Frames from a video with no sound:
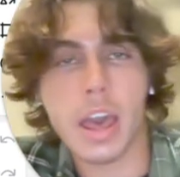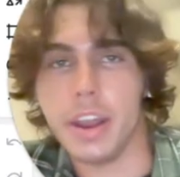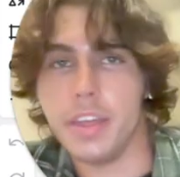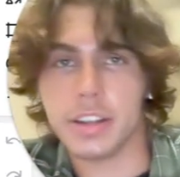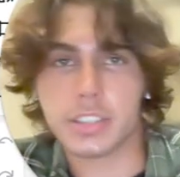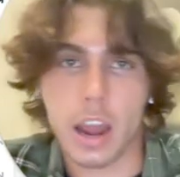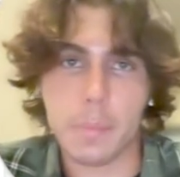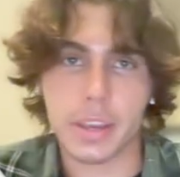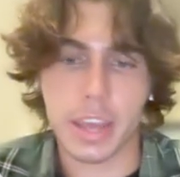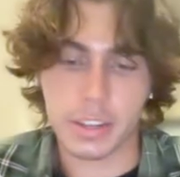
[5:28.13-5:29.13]
And in that time,
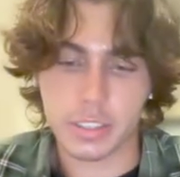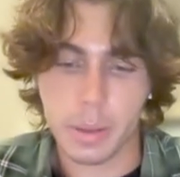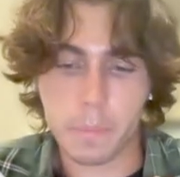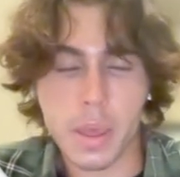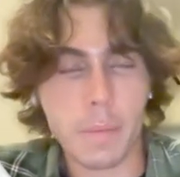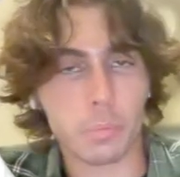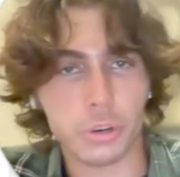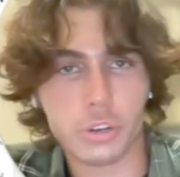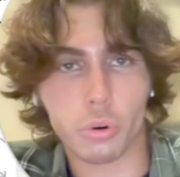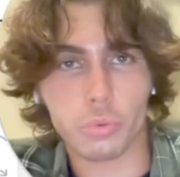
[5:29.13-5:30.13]
they're getting sent
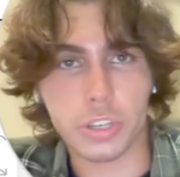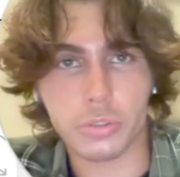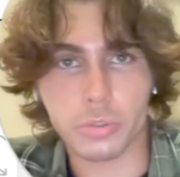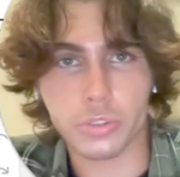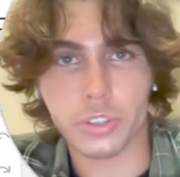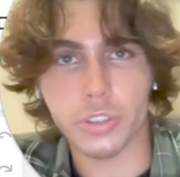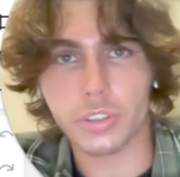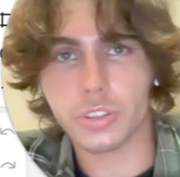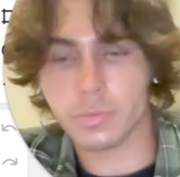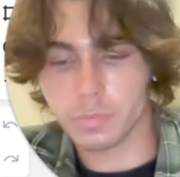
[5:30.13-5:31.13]
pre-call
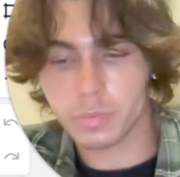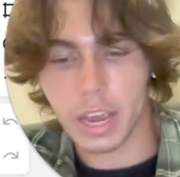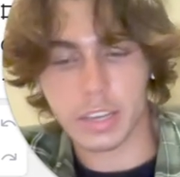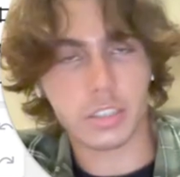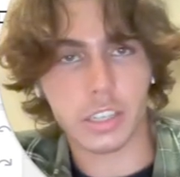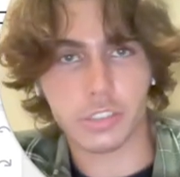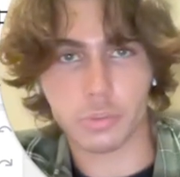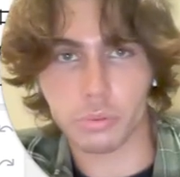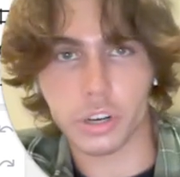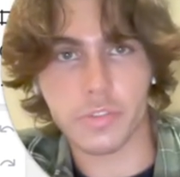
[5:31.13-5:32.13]
resources, case studies
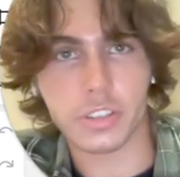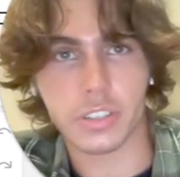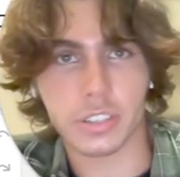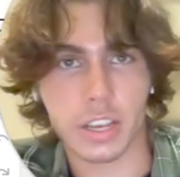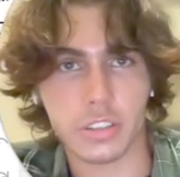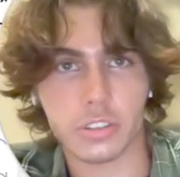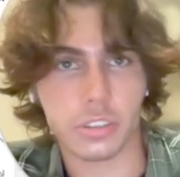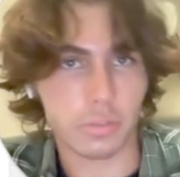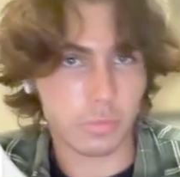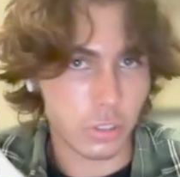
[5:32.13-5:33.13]
from previous
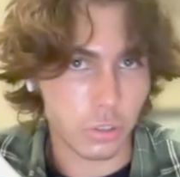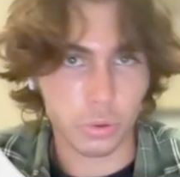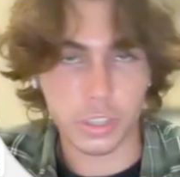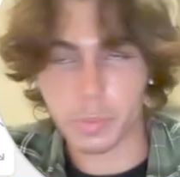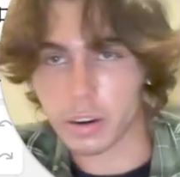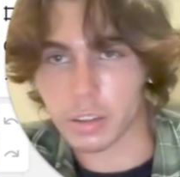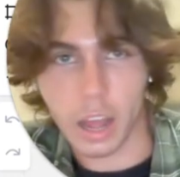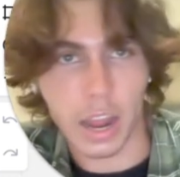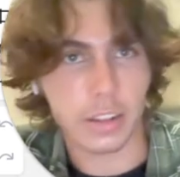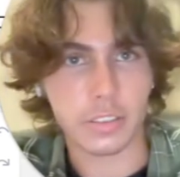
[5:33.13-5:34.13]
success stories about
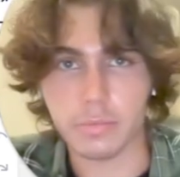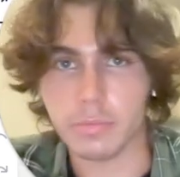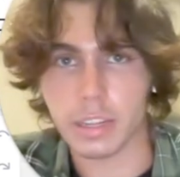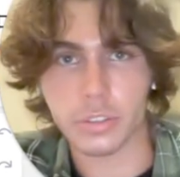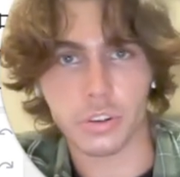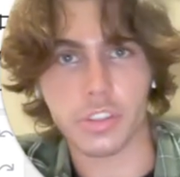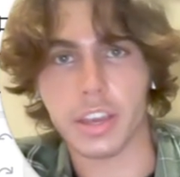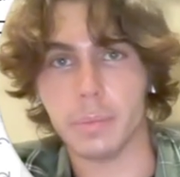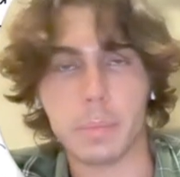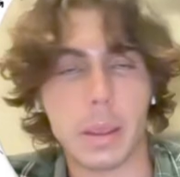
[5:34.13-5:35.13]
clients and that sort of
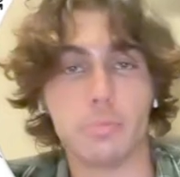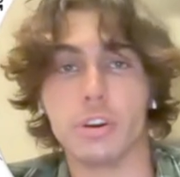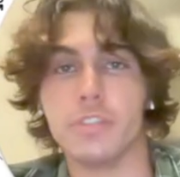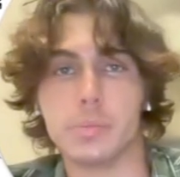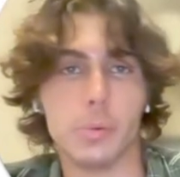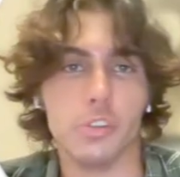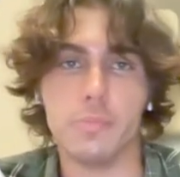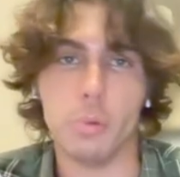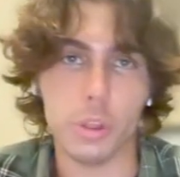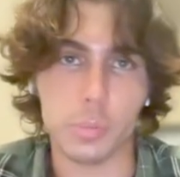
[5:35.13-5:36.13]
thing, previous people who've
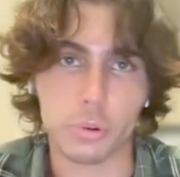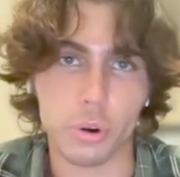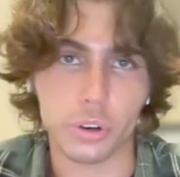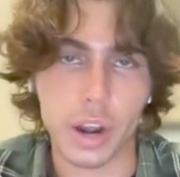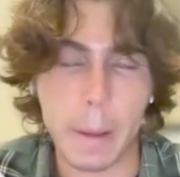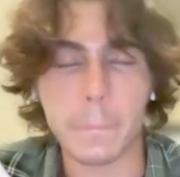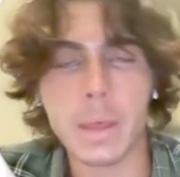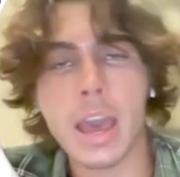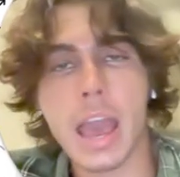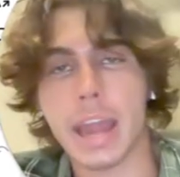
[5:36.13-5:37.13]
bought the program,
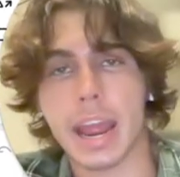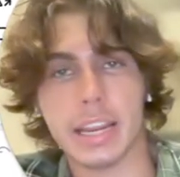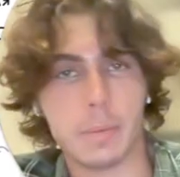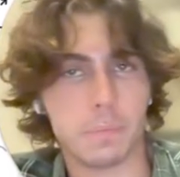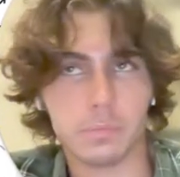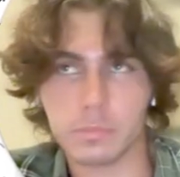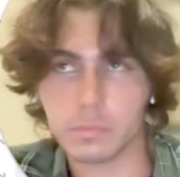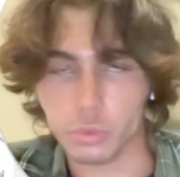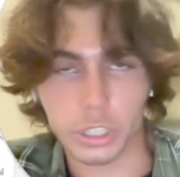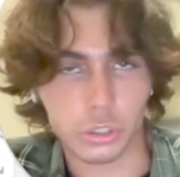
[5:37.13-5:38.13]
and any
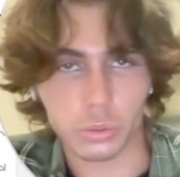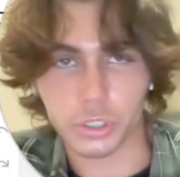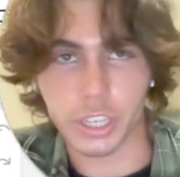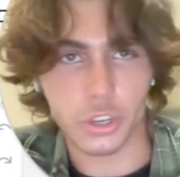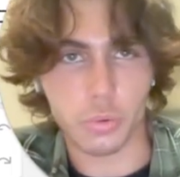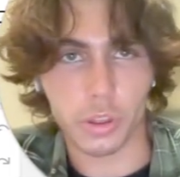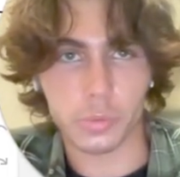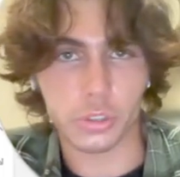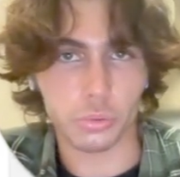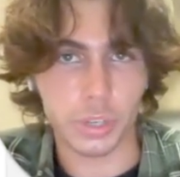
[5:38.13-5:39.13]
resources that you want them
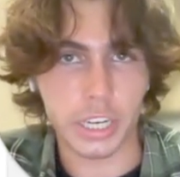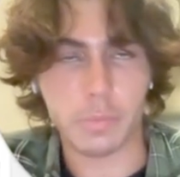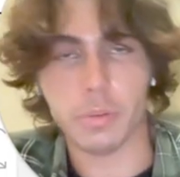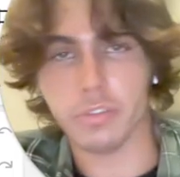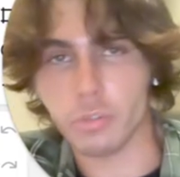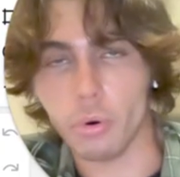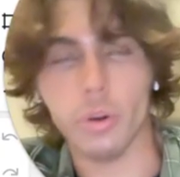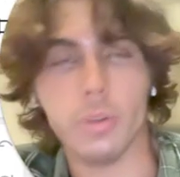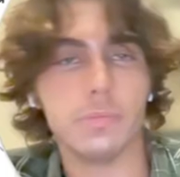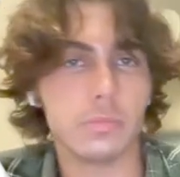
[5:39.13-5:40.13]
to read
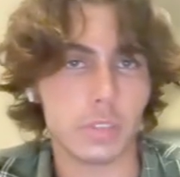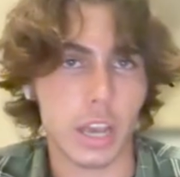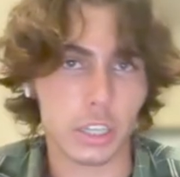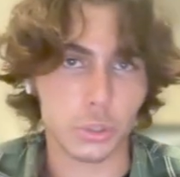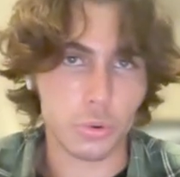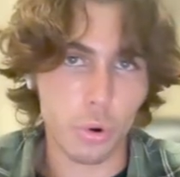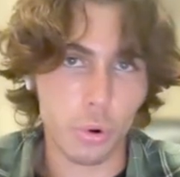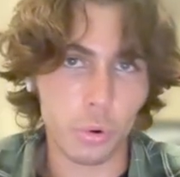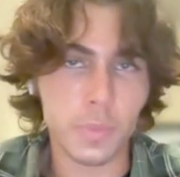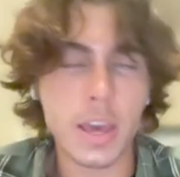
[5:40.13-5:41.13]
before the actual call. And